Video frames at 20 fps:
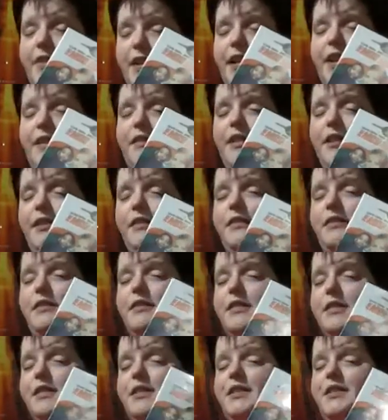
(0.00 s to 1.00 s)
now though,
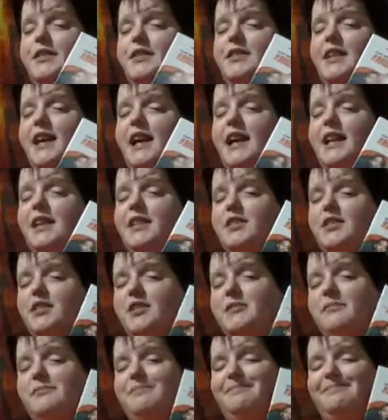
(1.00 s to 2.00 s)
this is
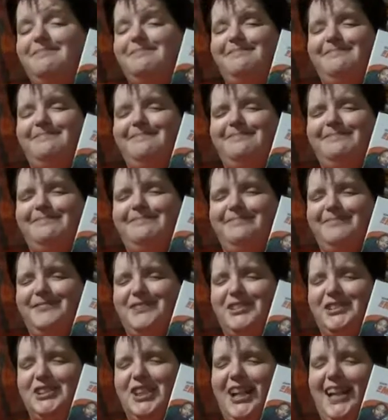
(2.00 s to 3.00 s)
Sketch,
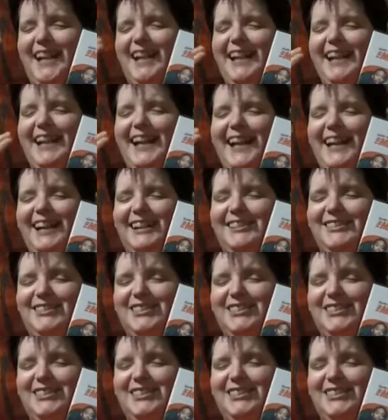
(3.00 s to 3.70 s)
signing out.